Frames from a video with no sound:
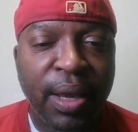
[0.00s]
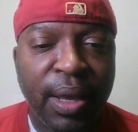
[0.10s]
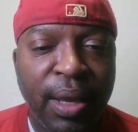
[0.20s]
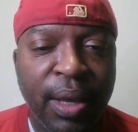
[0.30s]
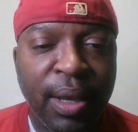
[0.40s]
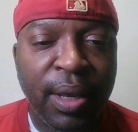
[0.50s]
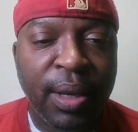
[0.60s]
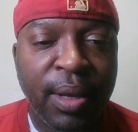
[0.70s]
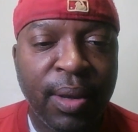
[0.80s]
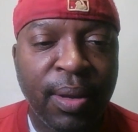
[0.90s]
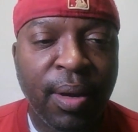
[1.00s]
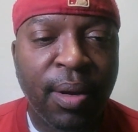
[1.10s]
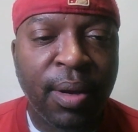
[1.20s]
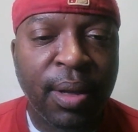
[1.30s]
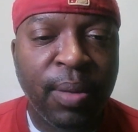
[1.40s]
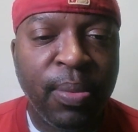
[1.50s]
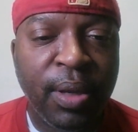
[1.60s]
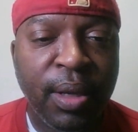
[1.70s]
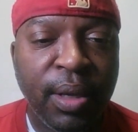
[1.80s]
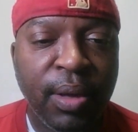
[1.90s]
And I'm going to
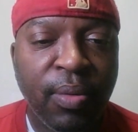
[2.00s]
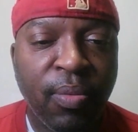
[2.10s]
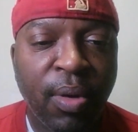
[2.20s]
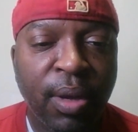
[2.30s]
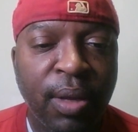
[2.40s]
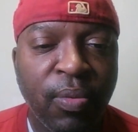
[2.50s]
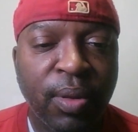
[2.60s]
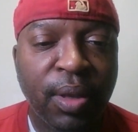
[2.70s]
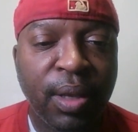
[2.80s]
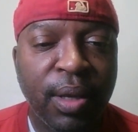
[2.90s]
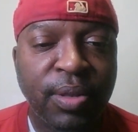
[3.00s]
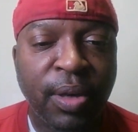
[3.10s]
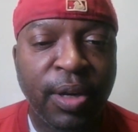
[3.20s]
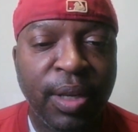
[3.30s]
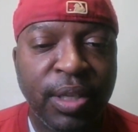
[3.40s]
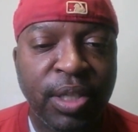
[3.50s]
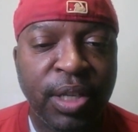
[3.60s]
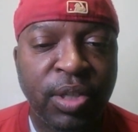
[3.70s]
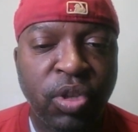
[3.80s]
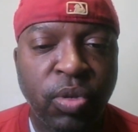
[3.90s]
be working with the kids on
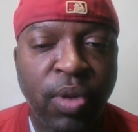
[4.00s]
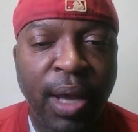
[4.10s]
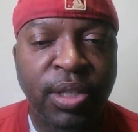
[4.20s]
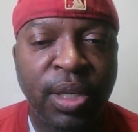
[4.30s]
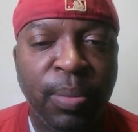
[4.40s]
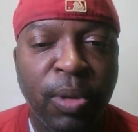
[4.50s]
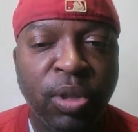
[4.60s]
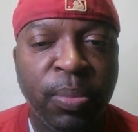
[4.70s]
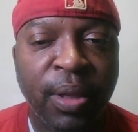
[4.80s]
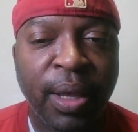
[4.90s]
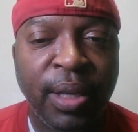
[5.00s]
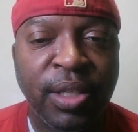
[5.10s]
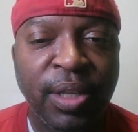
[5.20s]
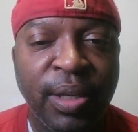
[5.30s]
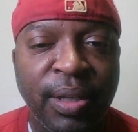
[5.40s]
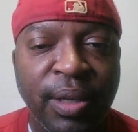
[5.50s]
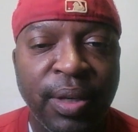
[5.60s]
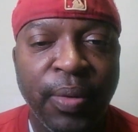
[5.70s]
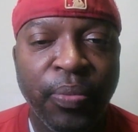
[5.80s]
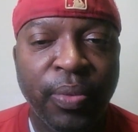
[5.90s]
addition, subtraction, multiplication,
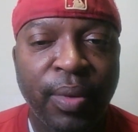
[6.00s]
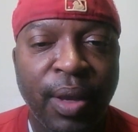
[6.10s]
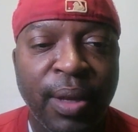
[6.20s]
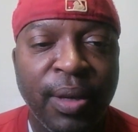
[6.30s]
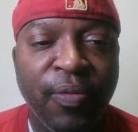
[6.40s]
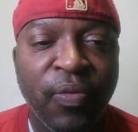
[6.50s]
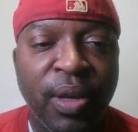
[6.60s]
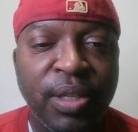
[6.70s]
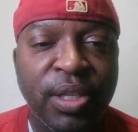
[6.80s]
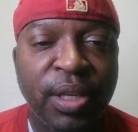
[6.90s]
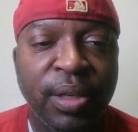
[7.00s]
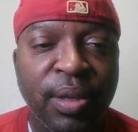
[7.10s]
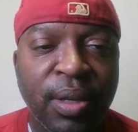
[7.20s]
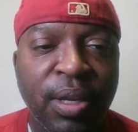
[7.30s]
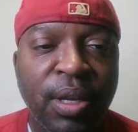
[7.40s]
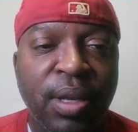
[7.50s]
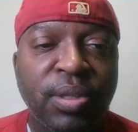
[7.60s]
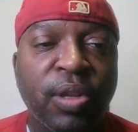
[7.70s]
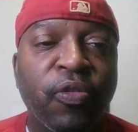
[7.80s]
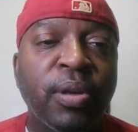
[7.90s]
and division.
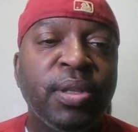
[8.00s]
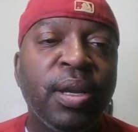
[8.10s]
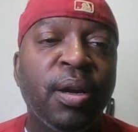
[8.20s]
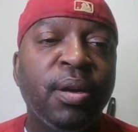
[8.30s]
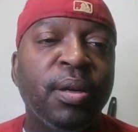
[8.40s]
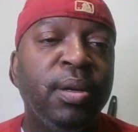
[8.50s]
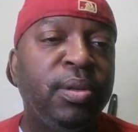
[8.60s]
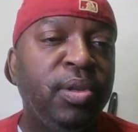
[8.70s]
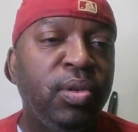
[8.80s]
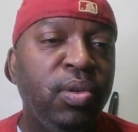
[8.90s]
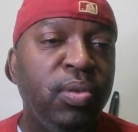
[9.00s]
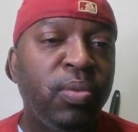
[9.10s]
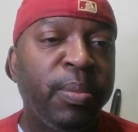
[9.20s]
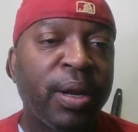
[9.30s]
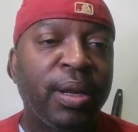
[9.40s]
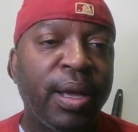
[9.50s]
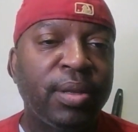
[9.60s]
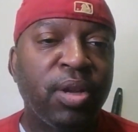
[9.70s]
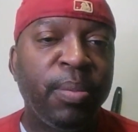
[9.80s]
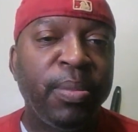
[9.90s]
So the first thing I'm going to do when my
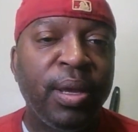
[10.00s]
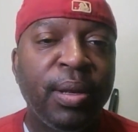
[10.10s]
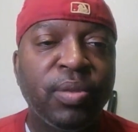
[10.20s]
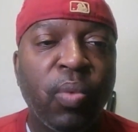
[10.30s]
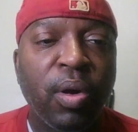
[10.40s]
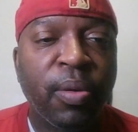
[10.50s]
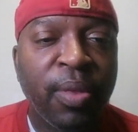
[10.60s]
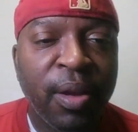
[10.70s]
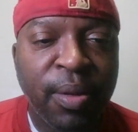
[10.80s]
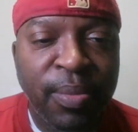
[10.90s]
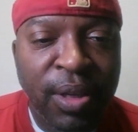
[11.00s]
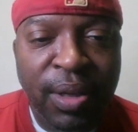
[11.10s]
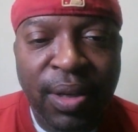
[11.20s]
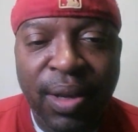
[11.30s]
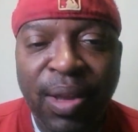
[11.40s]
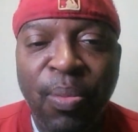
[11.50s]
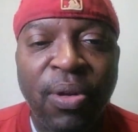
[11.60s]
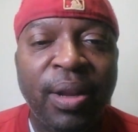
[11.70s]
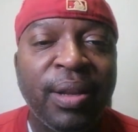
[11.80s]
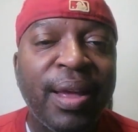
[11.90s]
class come in is welcome them. Good
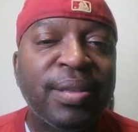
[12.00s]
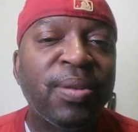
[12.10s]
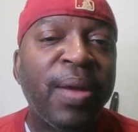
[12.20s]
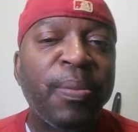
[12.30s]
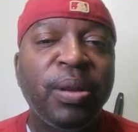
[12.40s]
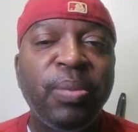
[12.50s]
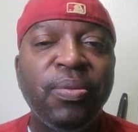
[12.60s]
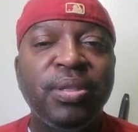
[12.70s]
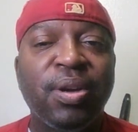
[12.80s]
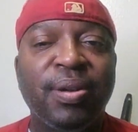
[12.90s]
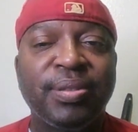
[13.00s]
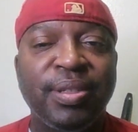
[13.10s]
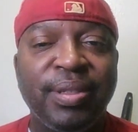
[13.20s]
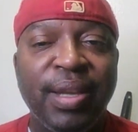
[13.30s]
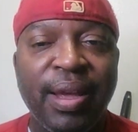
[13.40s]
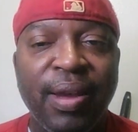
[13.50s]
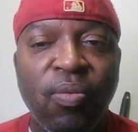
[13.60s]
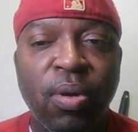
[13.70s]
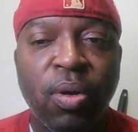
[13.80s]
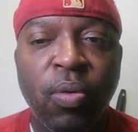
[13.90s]
morning, class. I'm happy to be with y'all today.
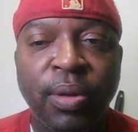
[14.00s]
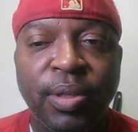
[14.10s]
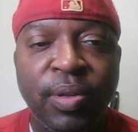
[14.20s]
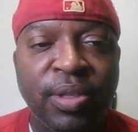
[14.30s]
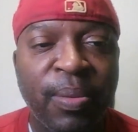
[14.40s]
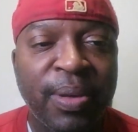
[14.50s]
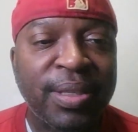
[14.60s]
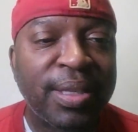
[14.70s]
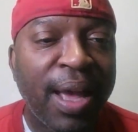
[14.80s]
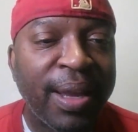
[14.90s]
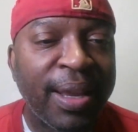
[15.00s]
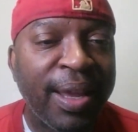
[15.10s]
We're going to do some exciting